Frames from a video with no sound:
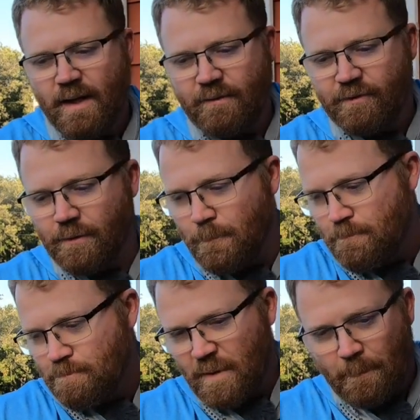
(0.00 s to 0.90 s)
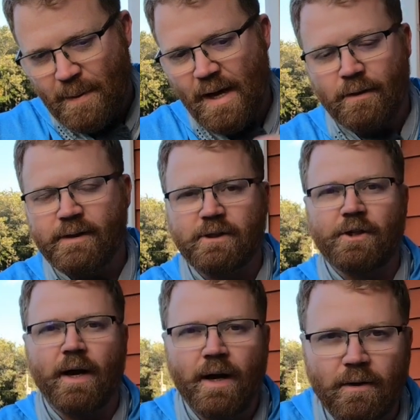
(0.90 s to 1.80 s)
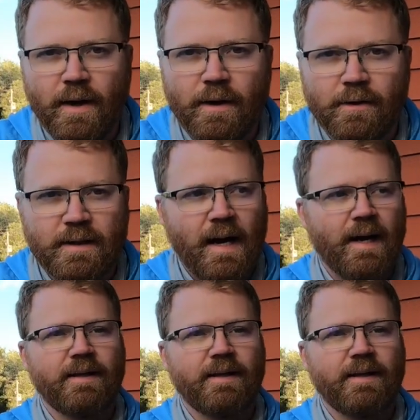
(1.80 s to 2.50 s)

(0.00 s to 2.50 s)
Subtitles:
If the batteries on your aerator die,